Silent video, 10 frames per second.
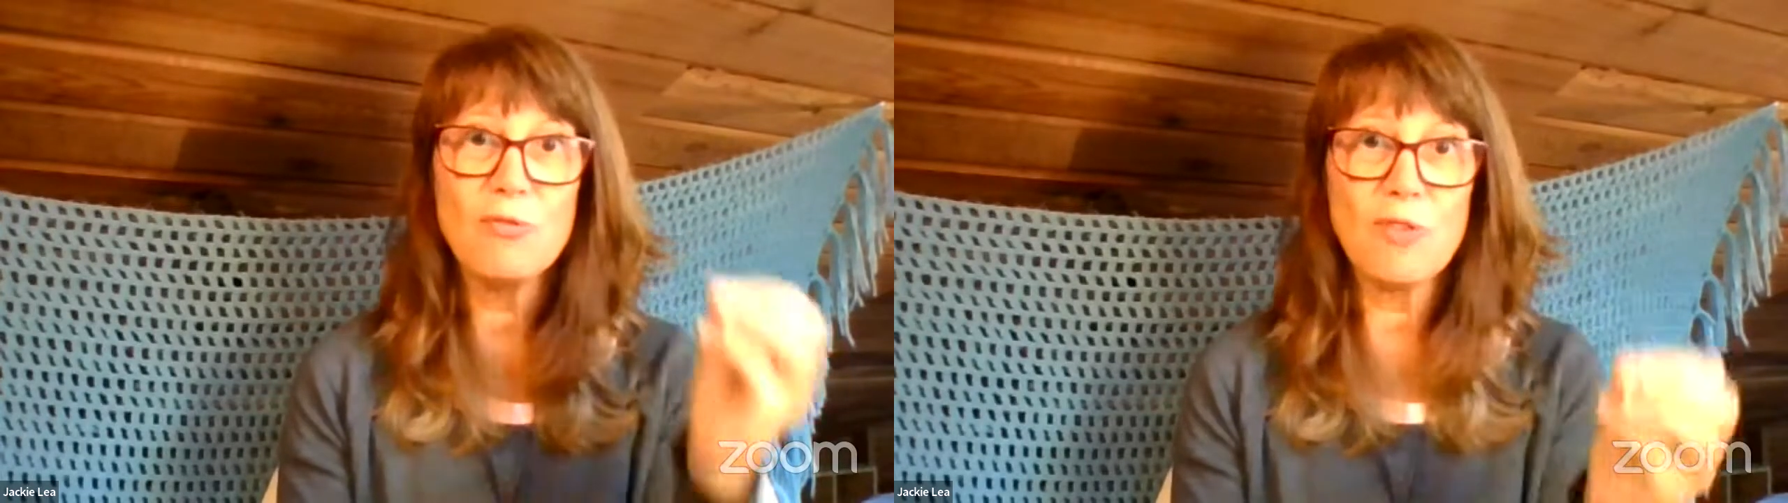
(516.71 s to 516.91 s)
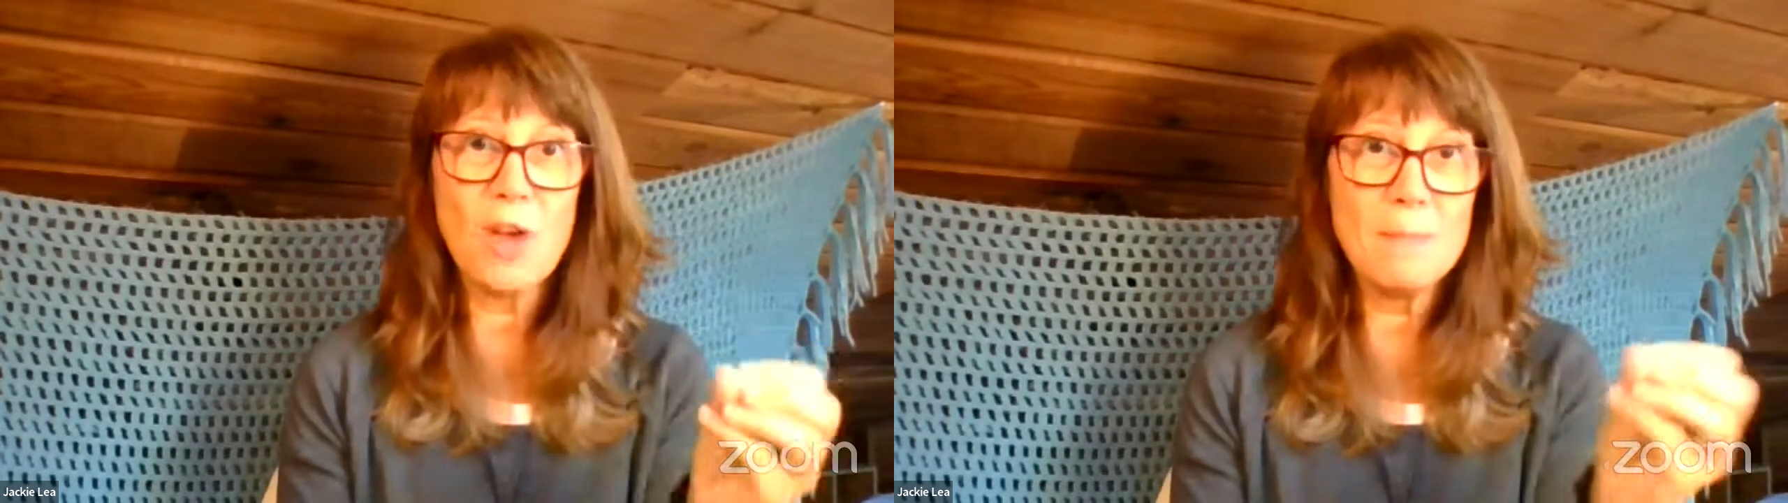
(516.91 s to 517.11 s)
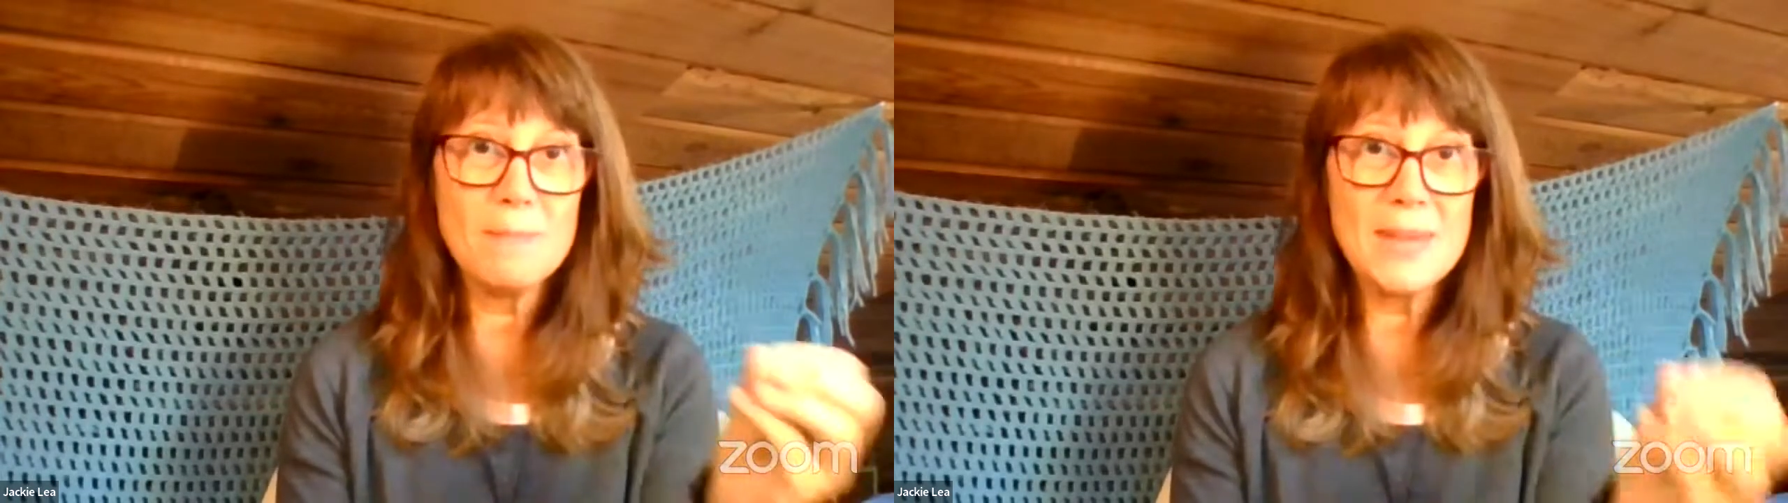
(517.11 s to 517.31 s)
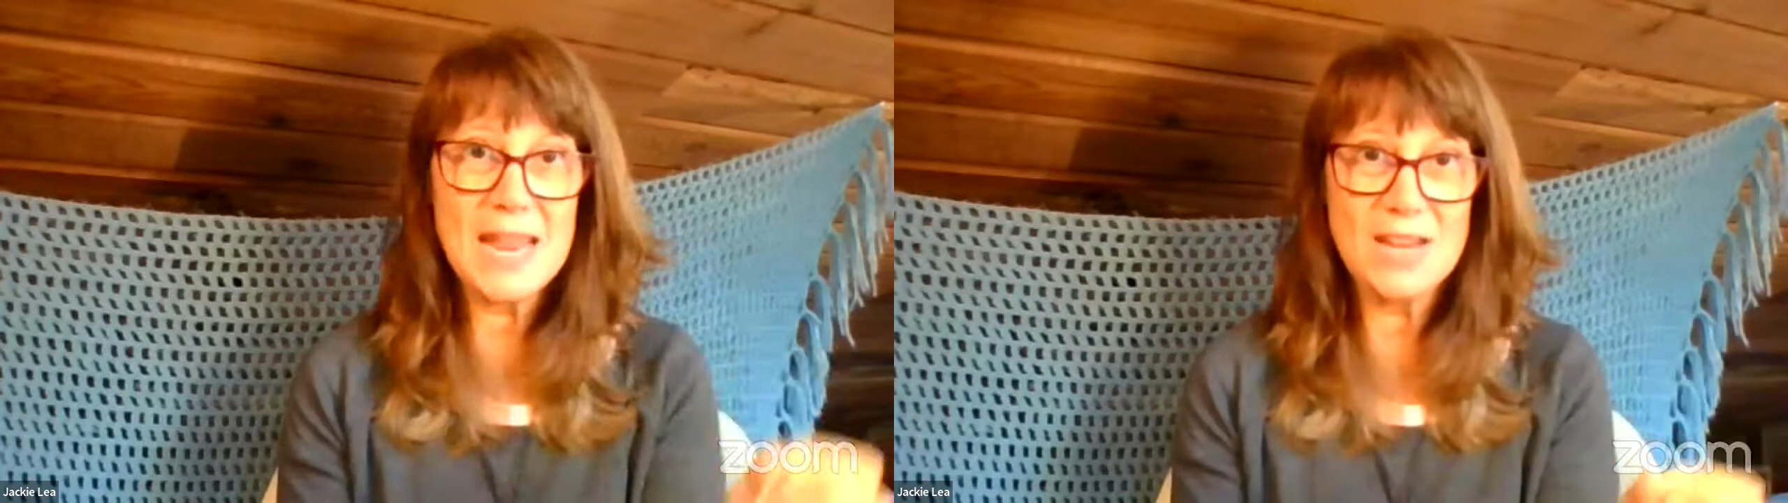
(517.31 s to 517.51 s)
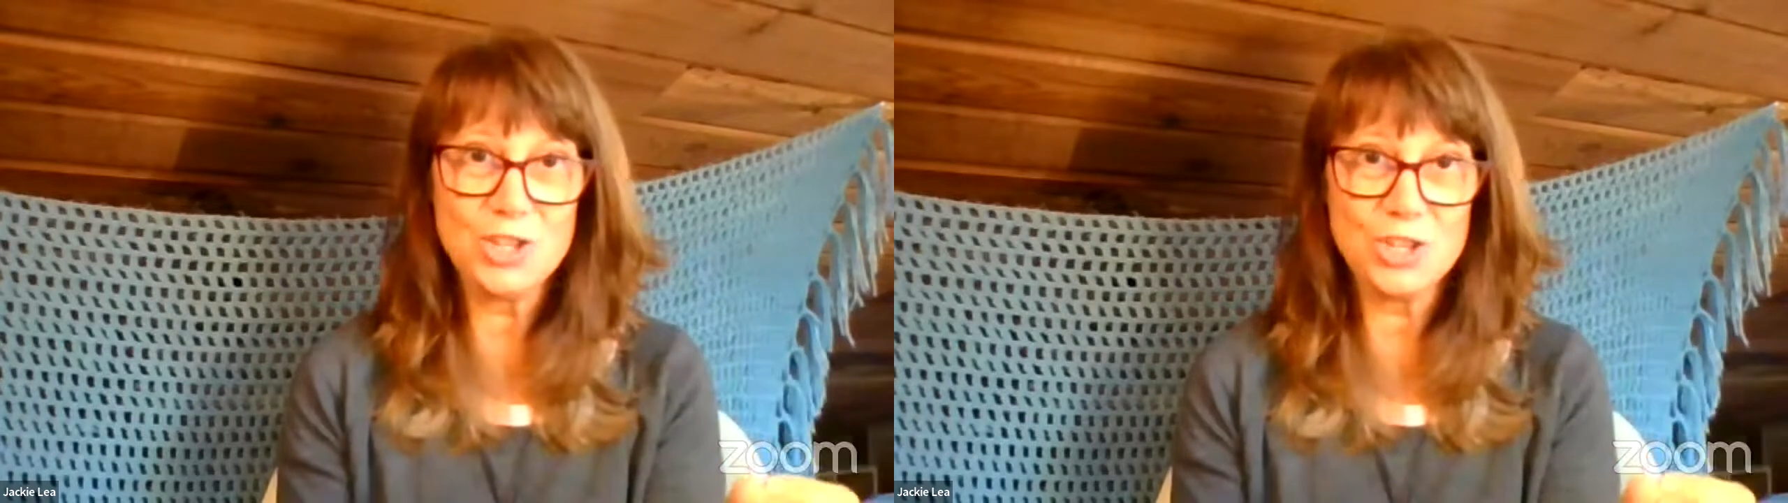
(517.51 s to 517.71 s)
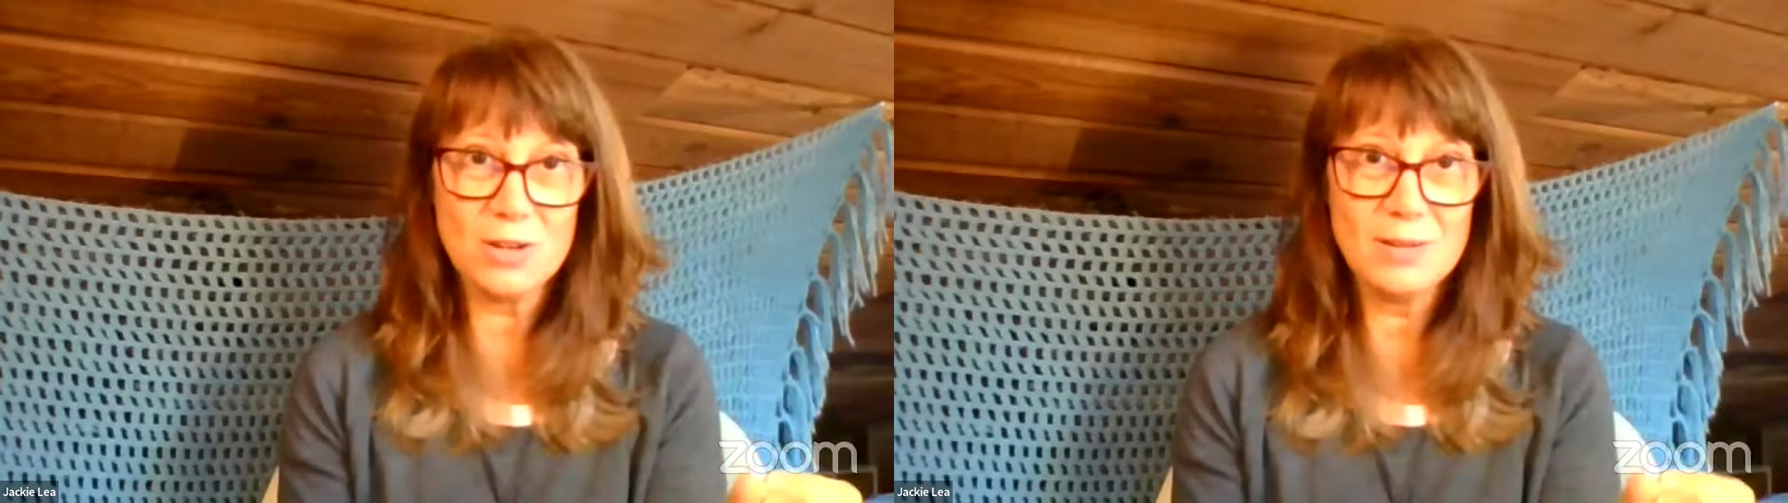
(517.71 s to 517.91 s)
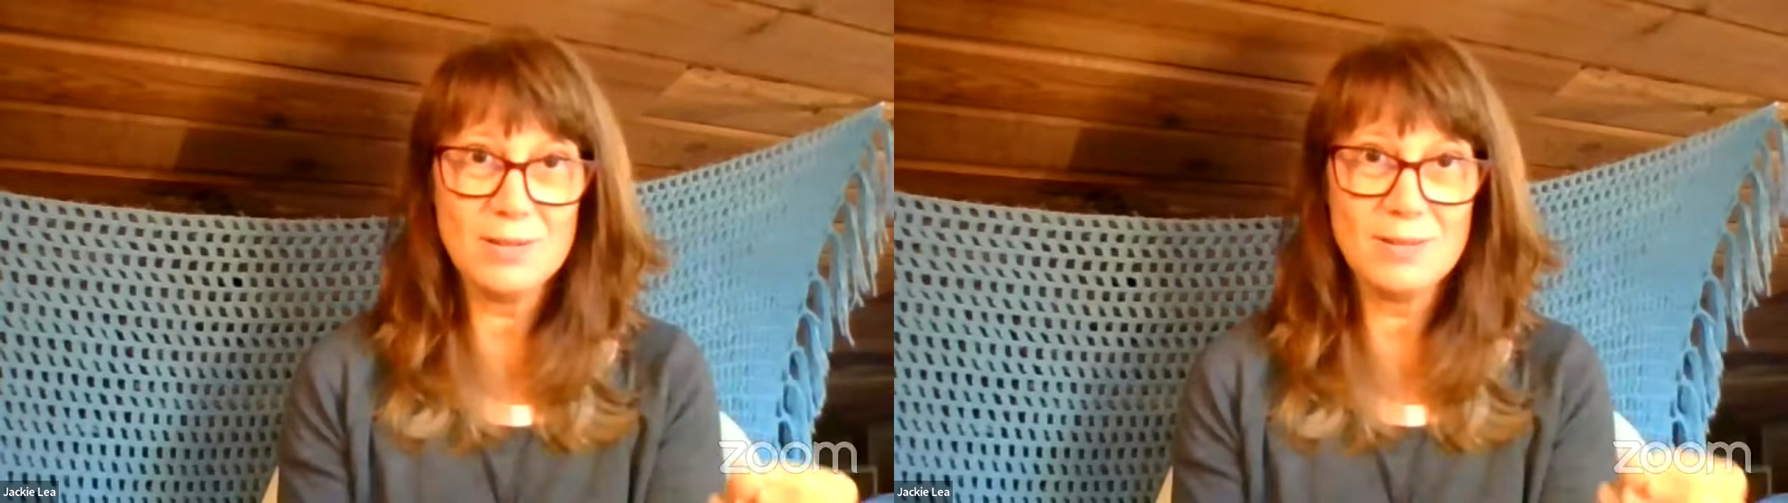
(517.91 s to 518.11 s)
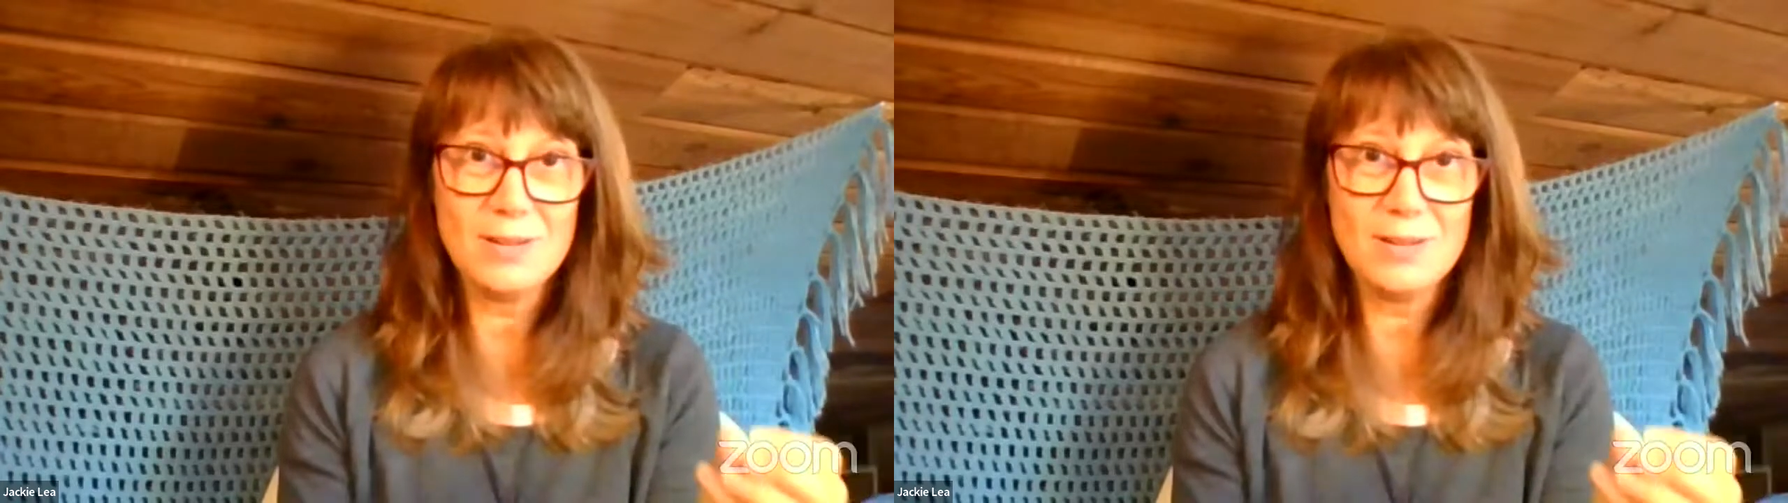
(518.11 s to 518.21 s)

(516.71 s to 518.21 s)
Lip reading: from nature.